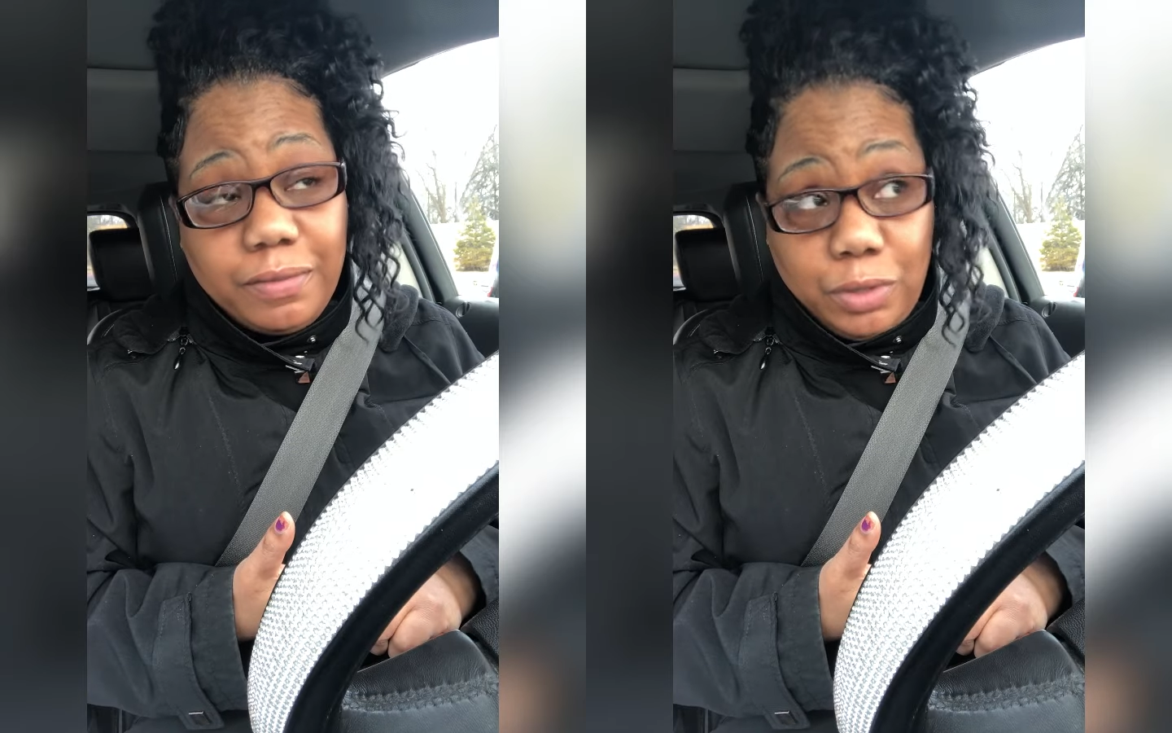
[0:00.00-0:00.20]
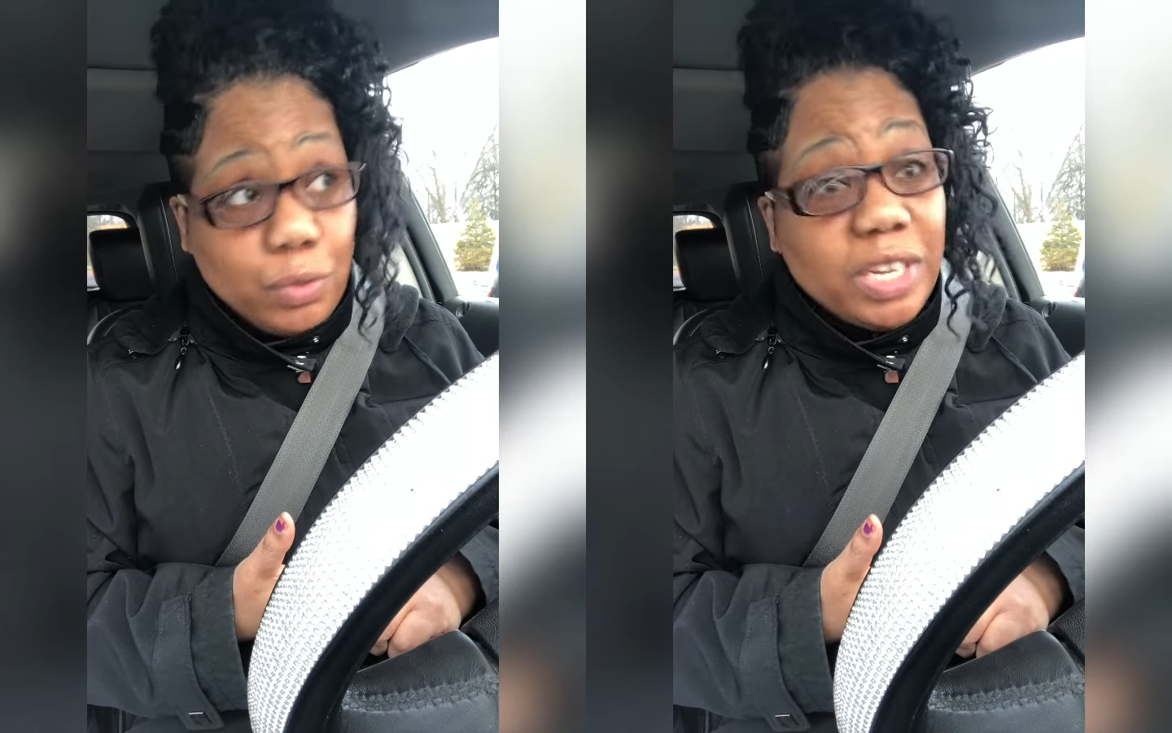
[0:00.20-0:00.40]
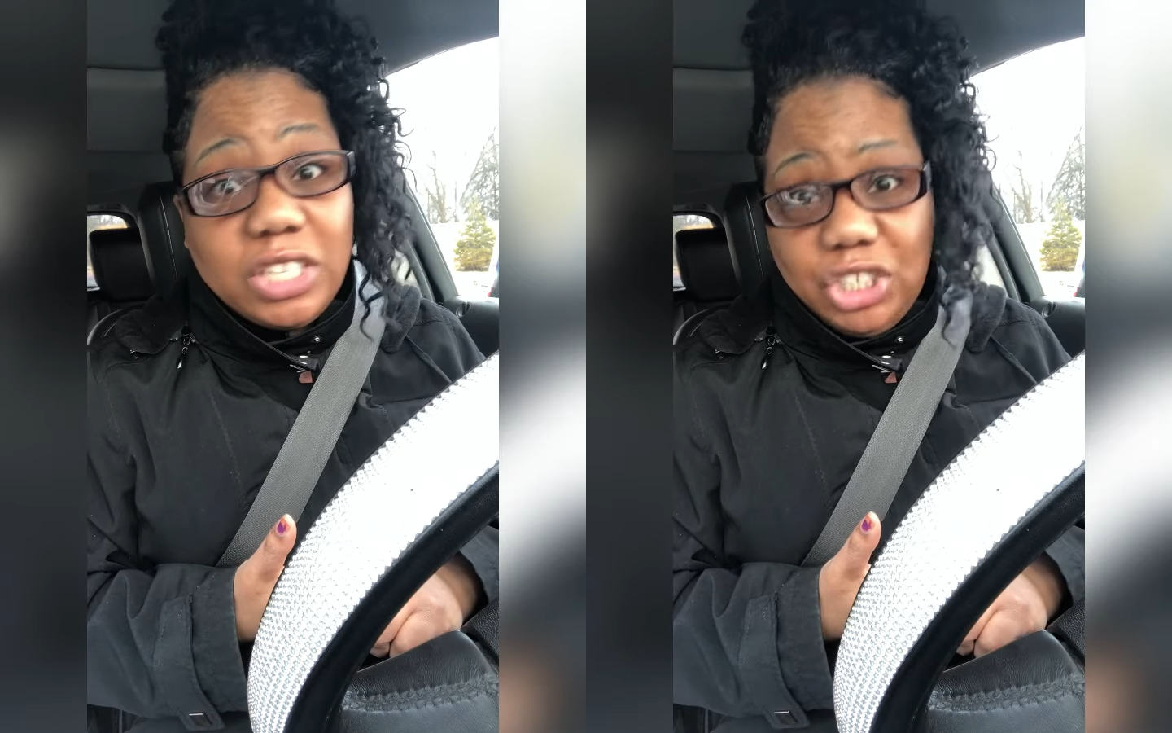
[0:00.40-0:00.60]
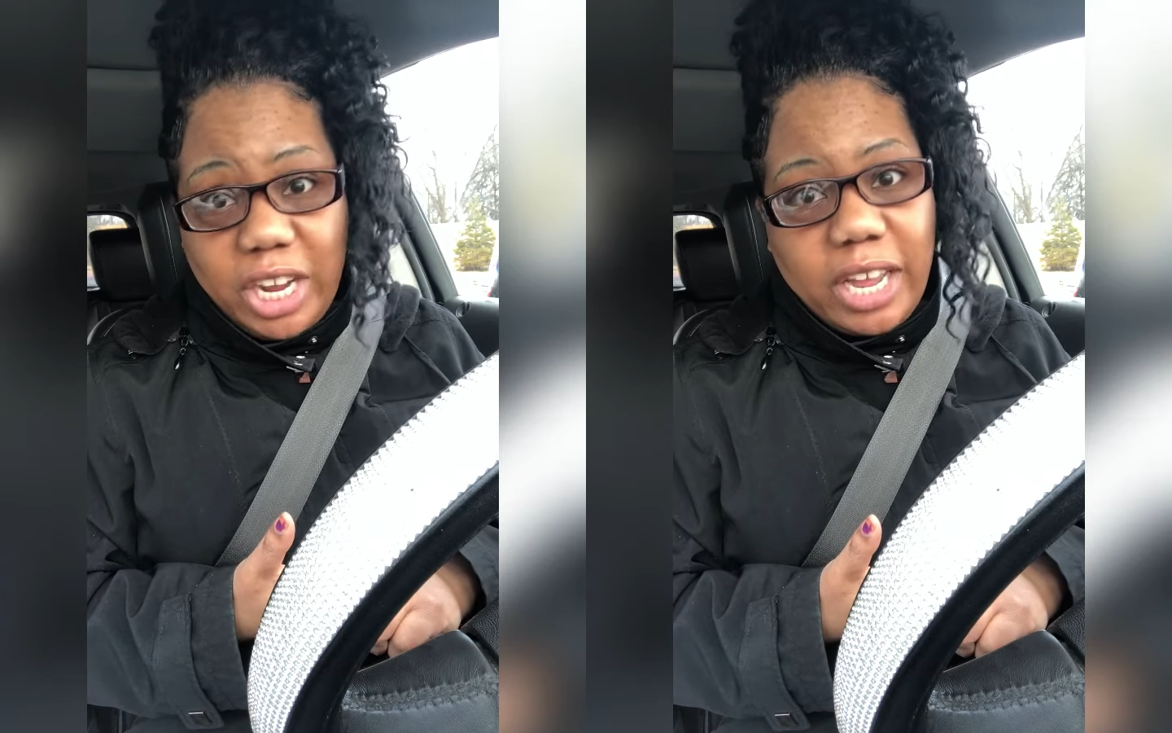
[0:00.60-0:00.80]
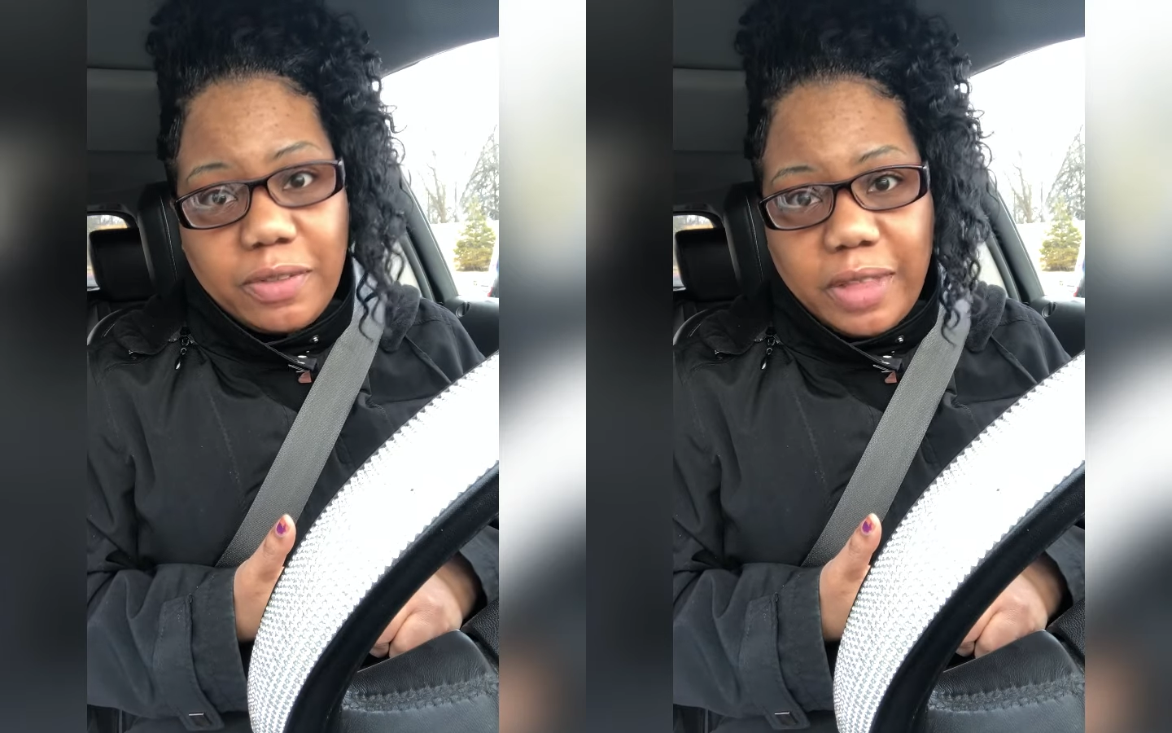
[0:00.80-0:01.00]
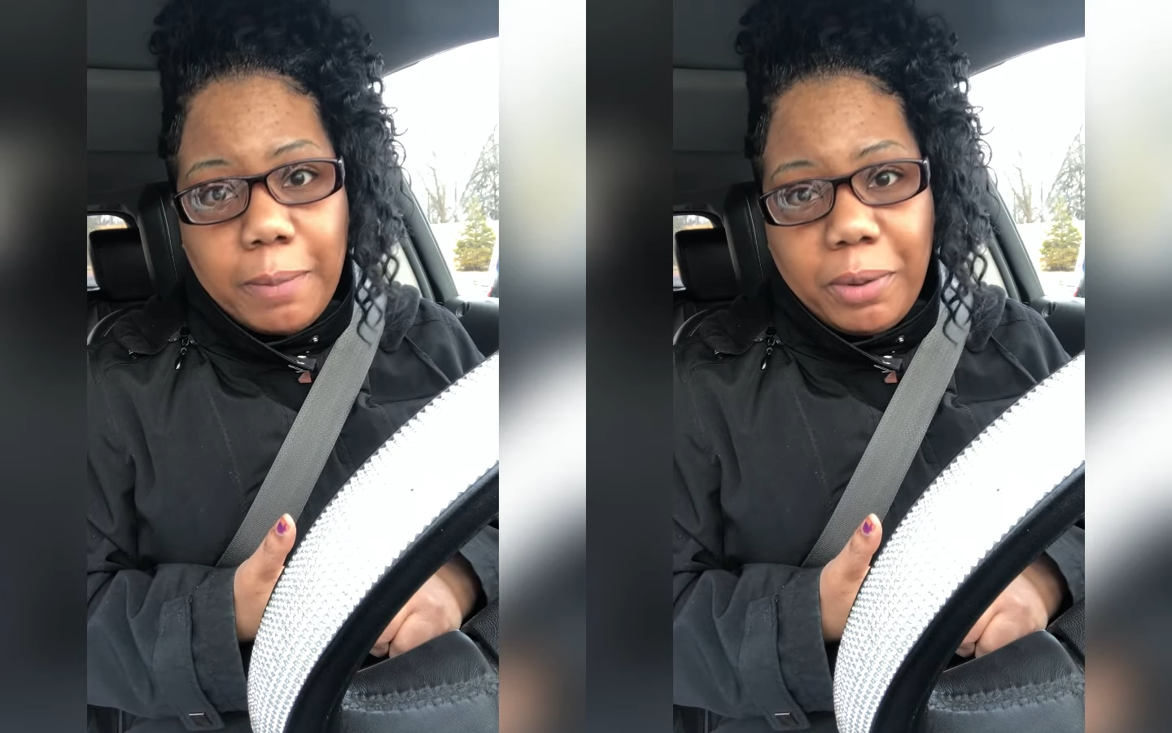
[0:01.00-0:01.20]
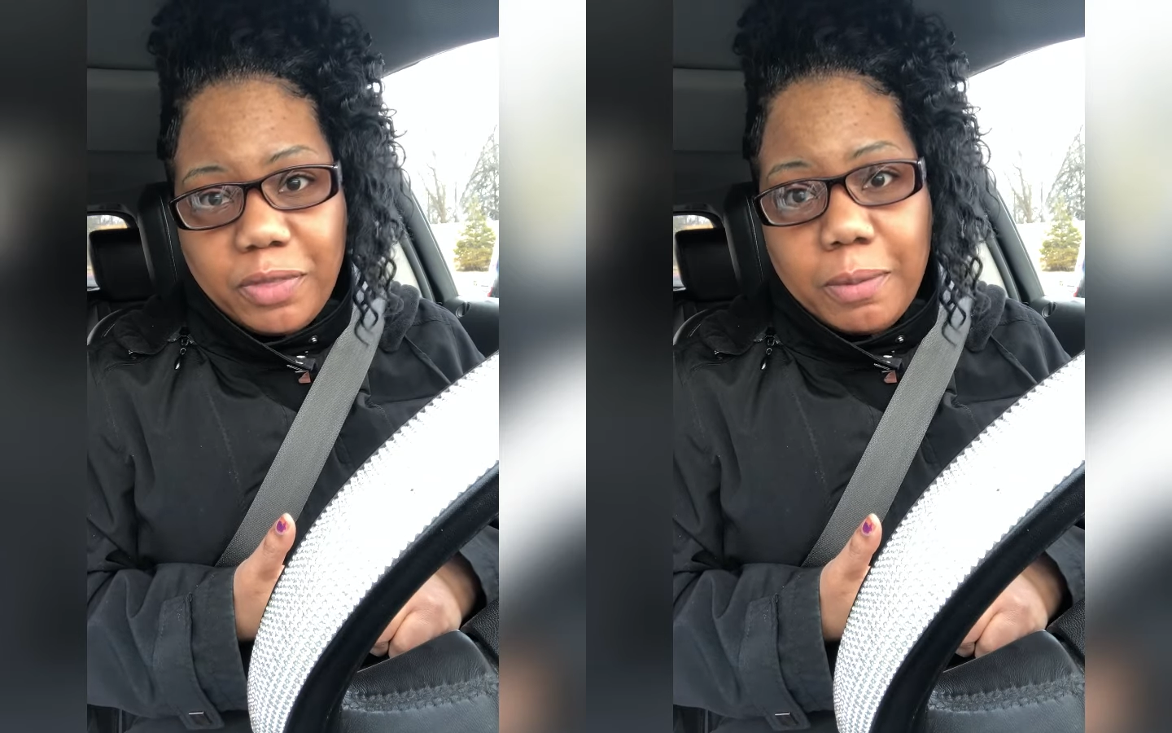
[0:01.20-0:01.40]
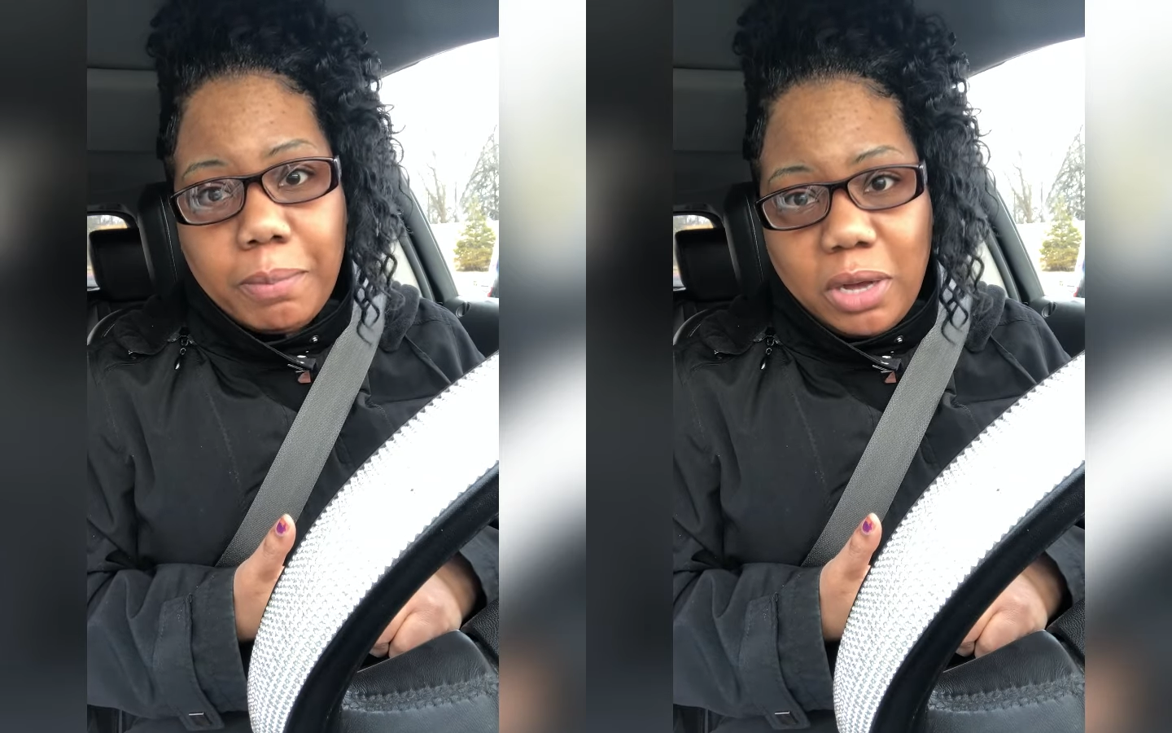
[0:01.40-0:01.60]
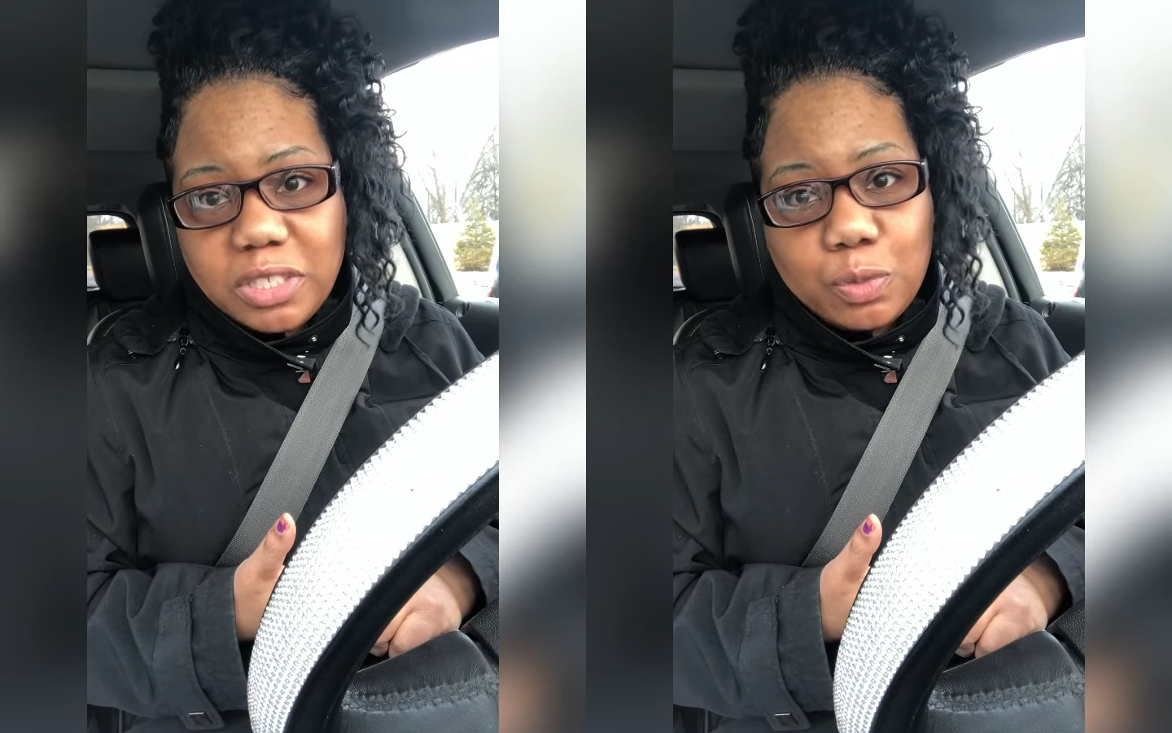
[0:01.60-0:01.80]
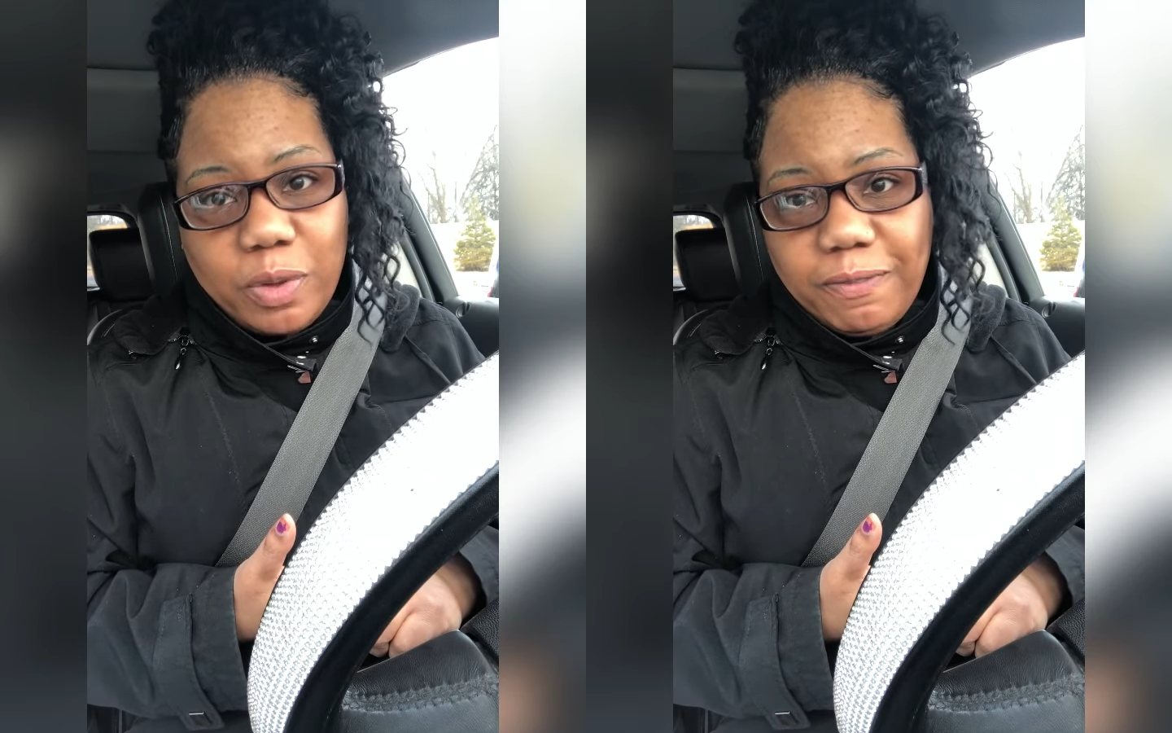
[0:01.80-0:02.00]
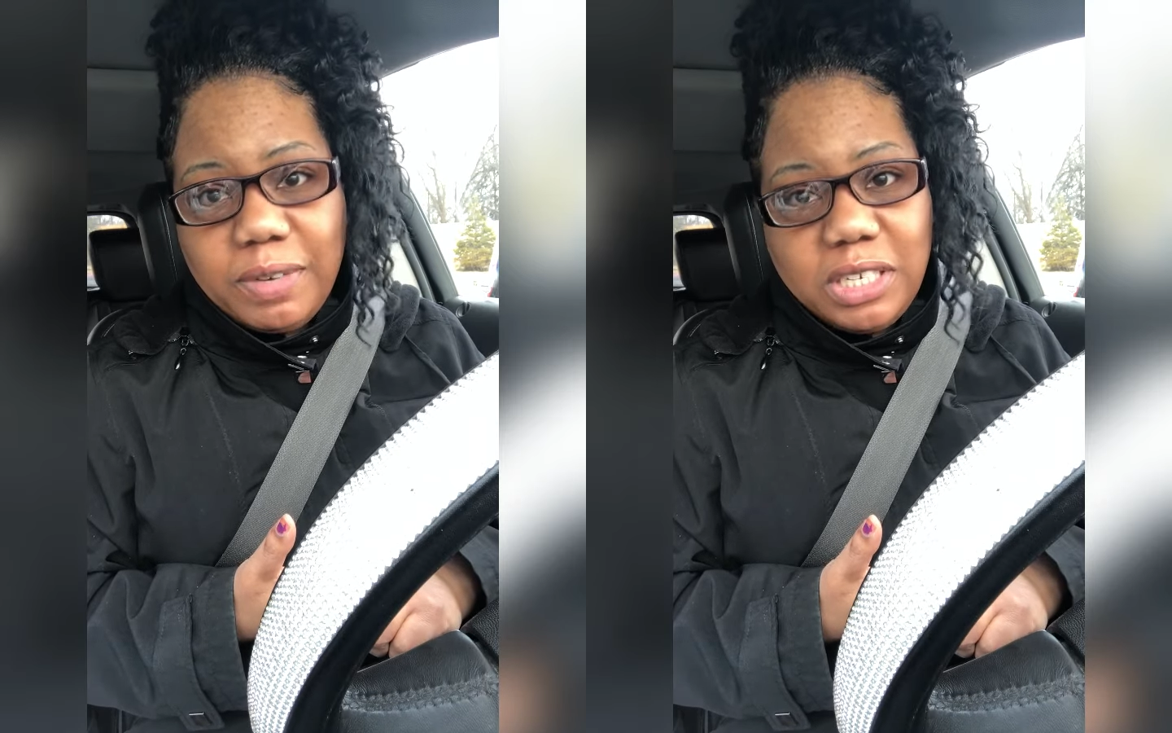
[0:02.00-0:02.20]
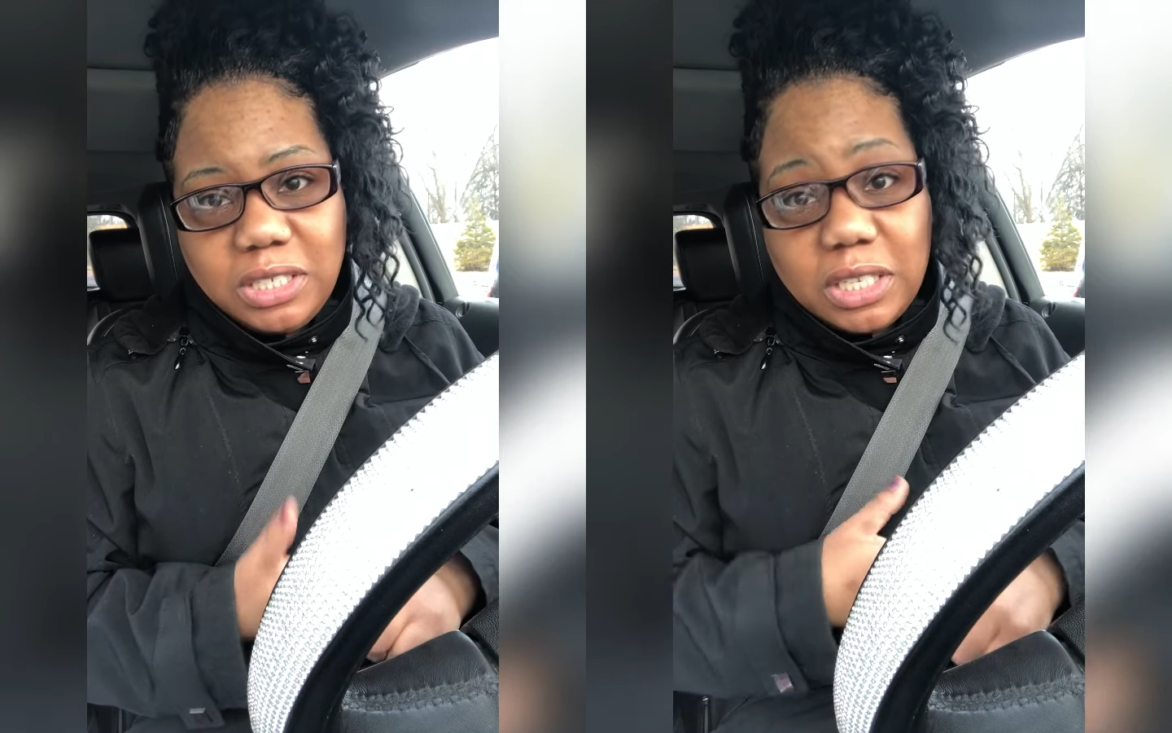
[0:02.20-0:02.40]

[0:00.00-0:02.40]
you need to check out that Birthing Bosses with Felicia,